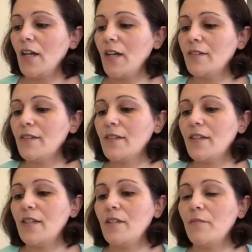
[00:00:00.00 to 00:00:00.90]
had
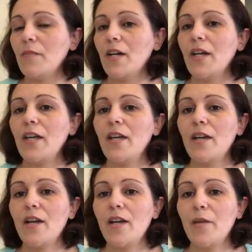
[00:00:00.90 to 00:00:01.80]
seen my
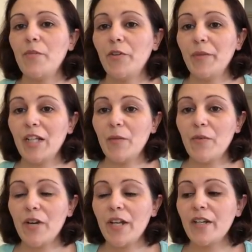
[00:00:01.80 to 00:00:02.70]
Mirabilia
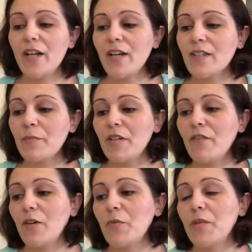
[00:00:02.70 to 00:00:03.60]
parade and asked me
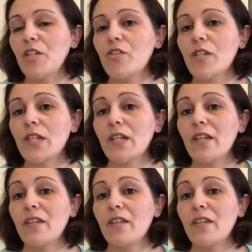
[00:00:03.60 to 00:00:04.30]
if I would be interested